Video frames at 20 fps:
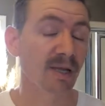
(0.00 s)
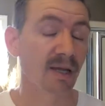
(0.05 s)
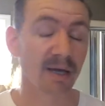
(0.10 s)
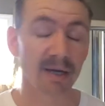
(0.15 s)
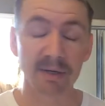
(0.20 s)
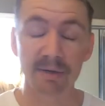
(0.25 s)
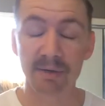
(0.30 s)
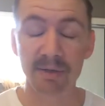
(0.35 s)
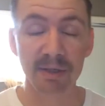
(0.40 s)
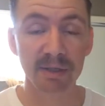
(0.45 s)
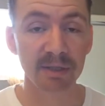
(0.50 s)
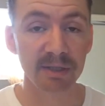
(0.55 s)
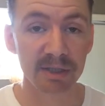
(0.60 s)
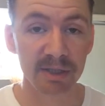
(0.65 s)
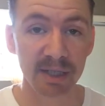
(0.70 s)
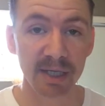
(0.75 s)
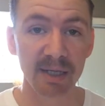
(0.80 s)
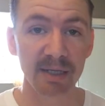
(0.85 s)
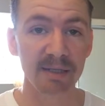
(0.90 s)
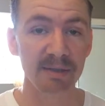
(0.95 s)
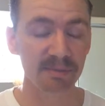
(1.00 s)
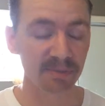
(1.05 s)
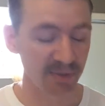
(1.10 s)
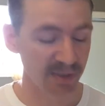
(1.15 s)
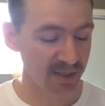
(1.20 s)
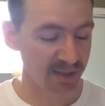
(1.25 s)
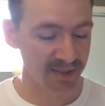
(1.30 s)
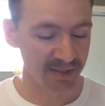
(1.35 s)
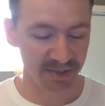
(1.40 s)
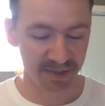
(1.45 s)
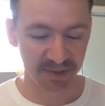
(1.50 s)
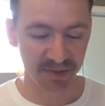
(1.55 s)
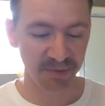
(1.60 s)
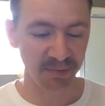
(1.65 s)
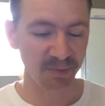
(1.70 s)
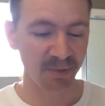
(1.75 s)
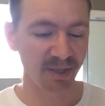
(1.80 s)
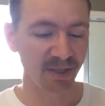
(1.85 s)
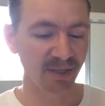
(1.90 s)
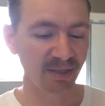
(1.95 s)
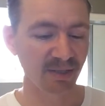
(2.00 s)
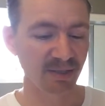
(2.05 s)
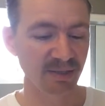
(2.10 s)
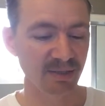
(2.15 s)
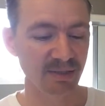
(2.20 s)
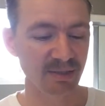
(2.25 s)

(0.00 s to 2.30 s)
I don't understand it, but that's just the way